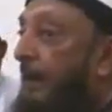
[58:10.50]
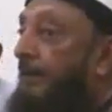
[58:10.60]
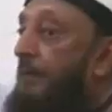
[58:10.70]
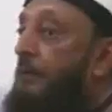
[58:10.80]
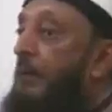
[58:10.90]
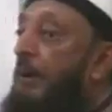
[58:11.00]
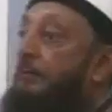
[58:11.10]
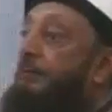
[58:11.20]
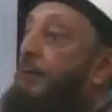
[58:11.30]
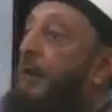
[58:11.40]
And then you
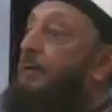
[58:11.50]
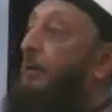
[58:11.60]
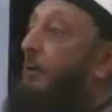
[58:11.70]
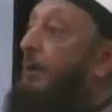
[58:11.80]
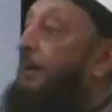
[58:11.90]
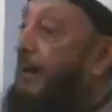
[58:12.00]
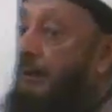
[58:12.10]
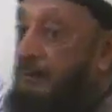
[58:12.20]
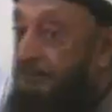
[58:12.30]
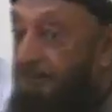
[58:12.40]
have the other one
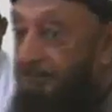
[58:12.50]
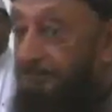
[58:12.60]
now,